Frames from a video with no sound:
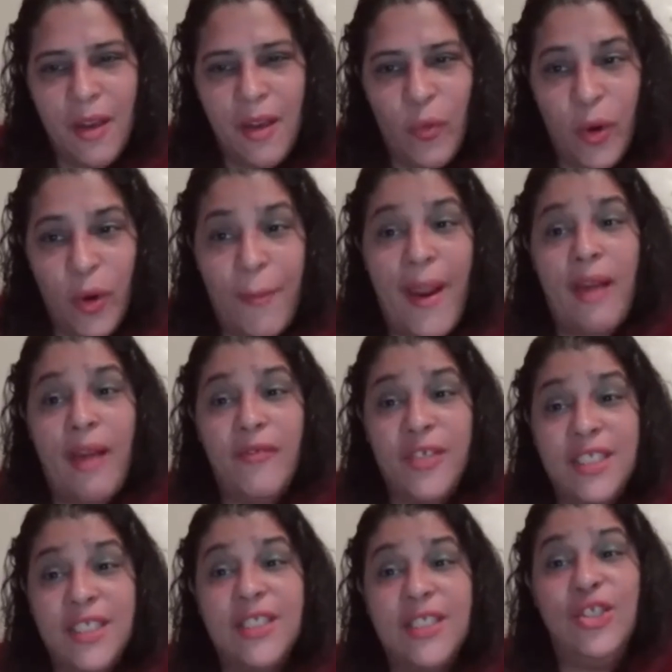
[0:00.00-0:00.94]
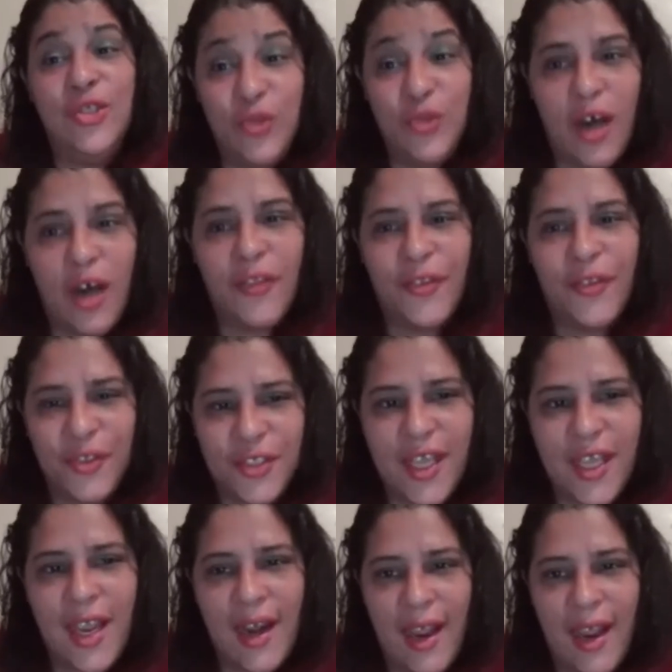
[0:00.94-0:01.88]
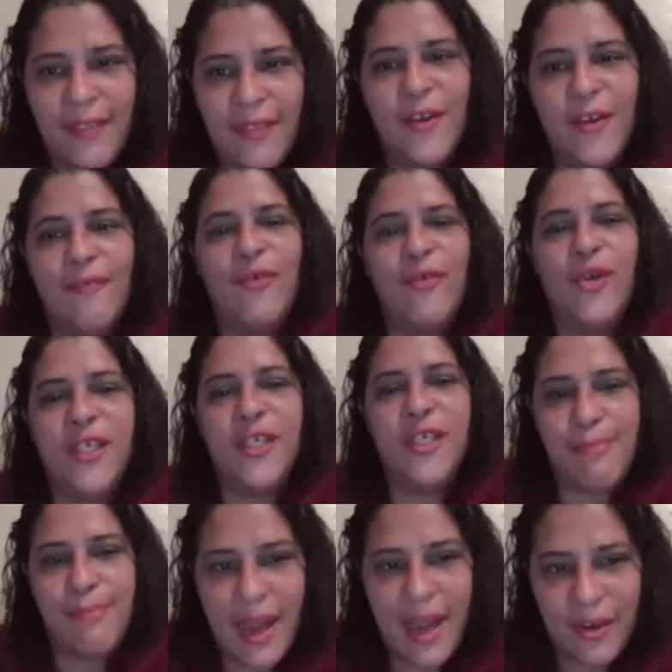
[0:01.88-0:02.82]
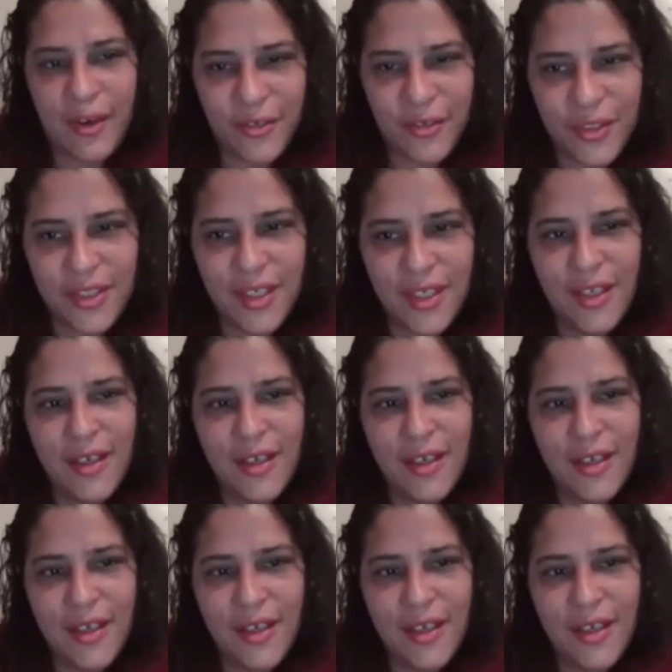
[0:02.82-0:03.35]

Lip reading: where parents do understand, like, their voice matters.